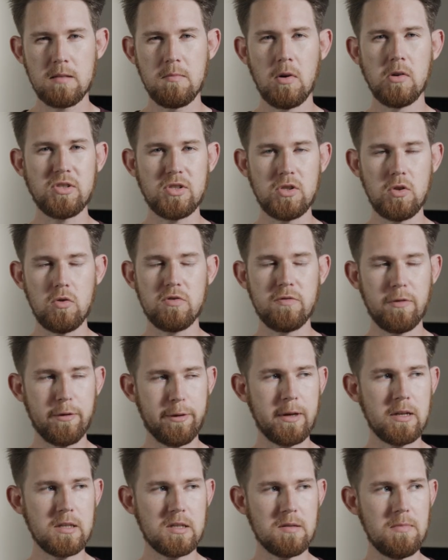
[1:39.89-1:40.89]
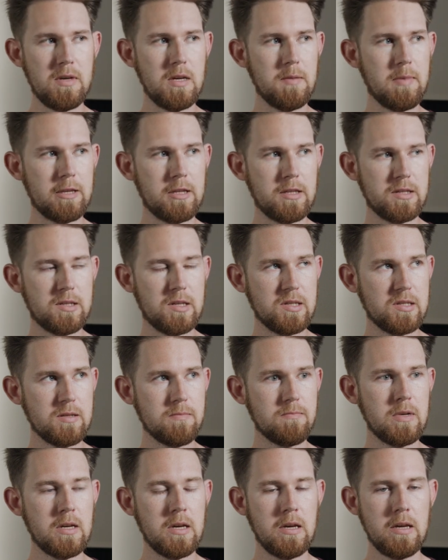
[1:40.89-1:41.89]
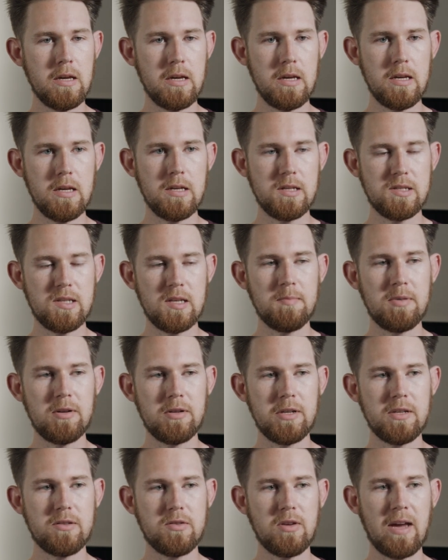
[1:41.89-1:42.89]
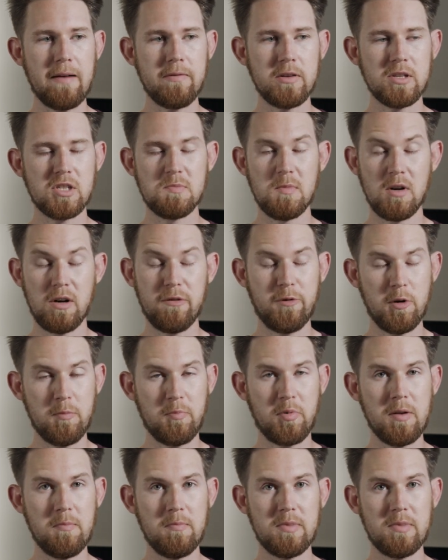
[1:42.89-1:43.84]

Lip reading: most useful thing to me about this system is the ability to have a small footprint